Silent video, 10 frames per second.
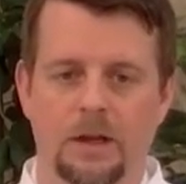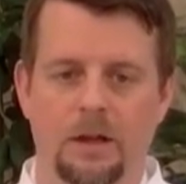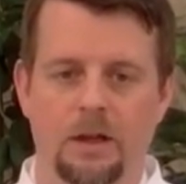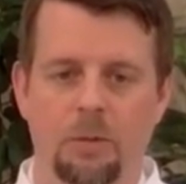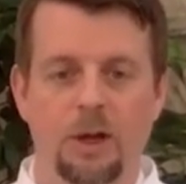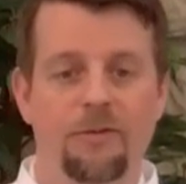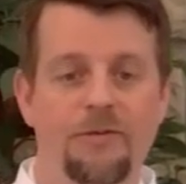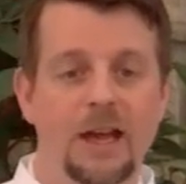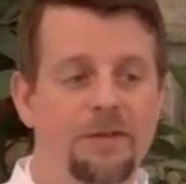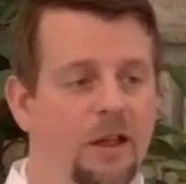We have
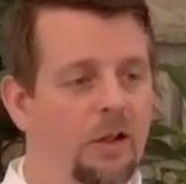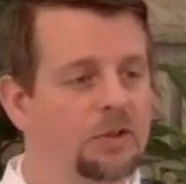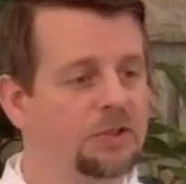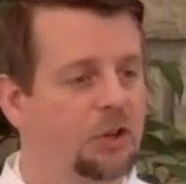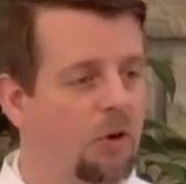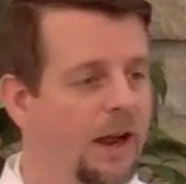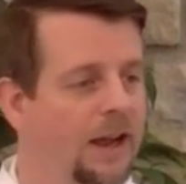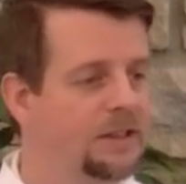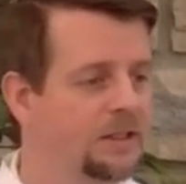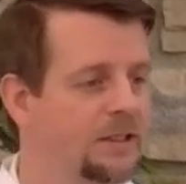faith that looks to
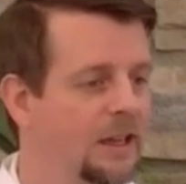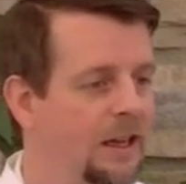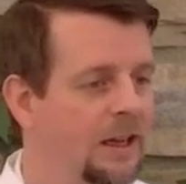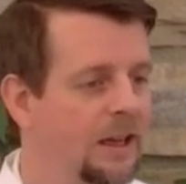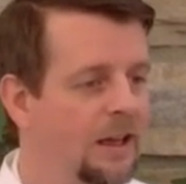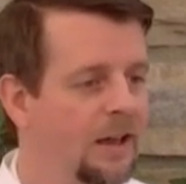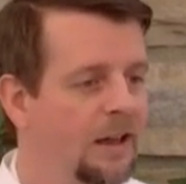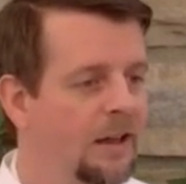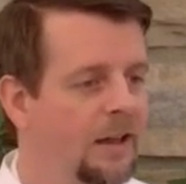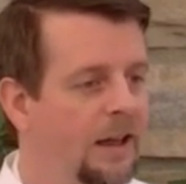Christ
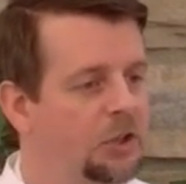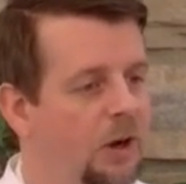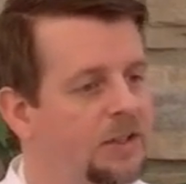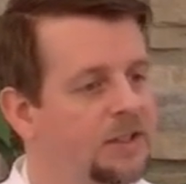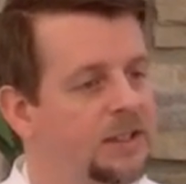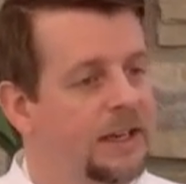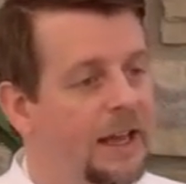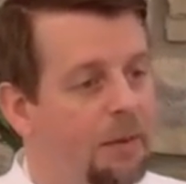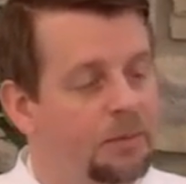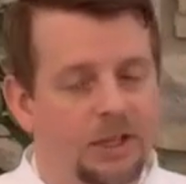and trusts in
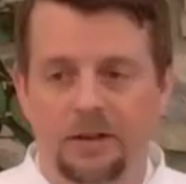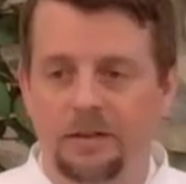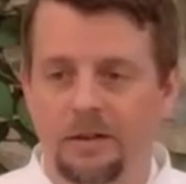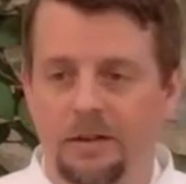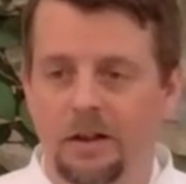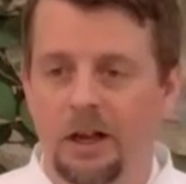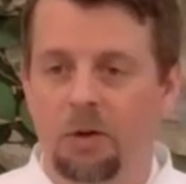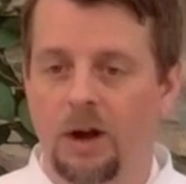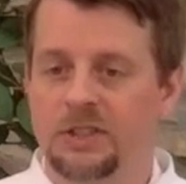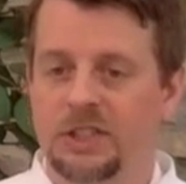Him to
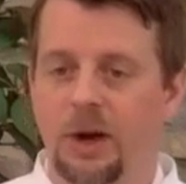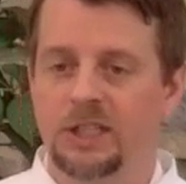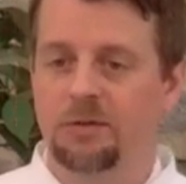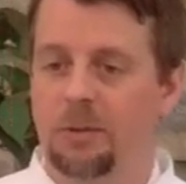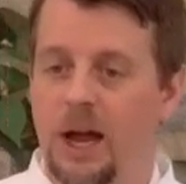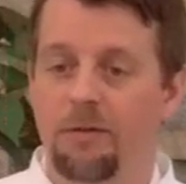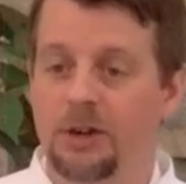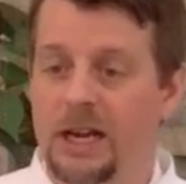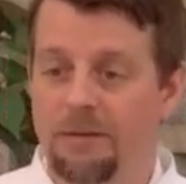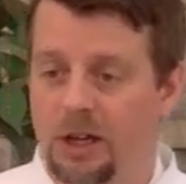rescue us from every
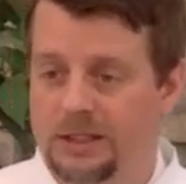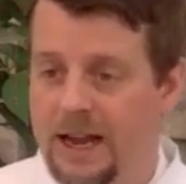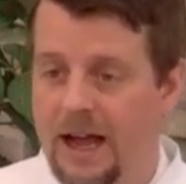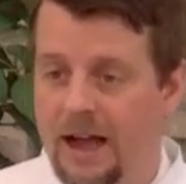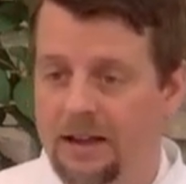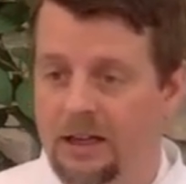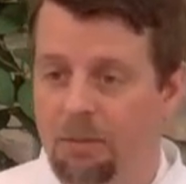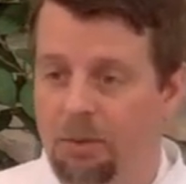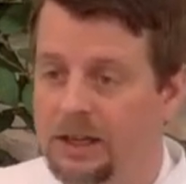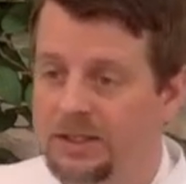evil attack and to
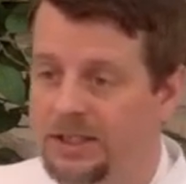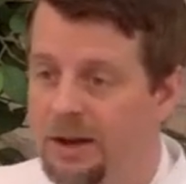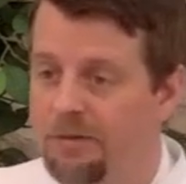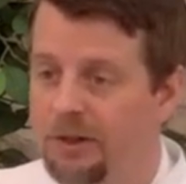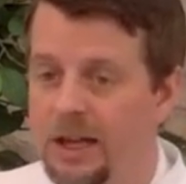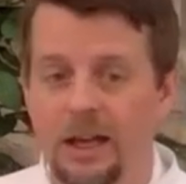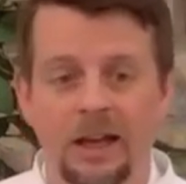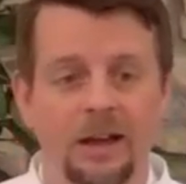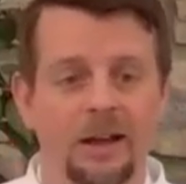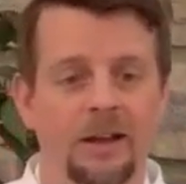bring us safely
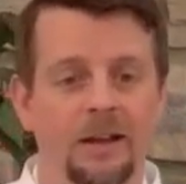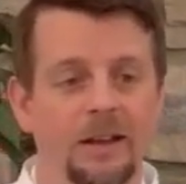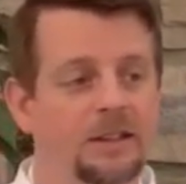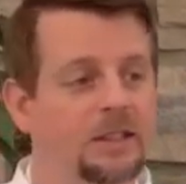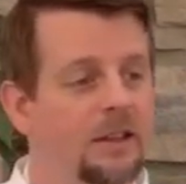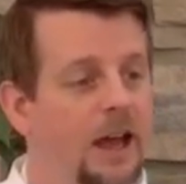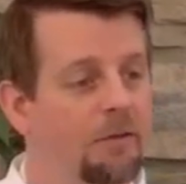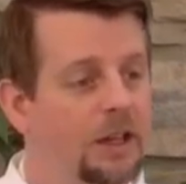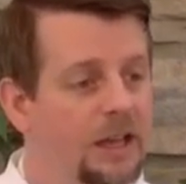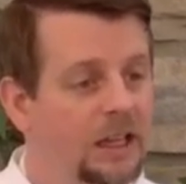into the
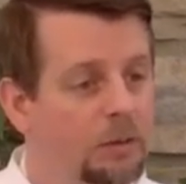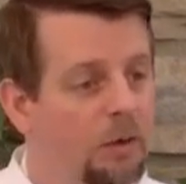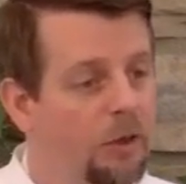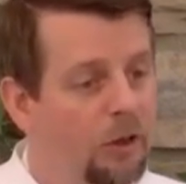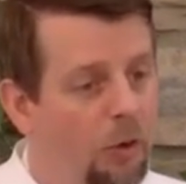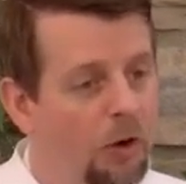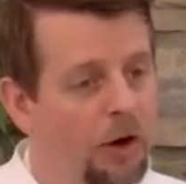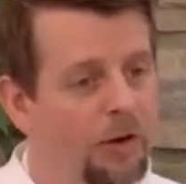heavenly kingdom of the Lord.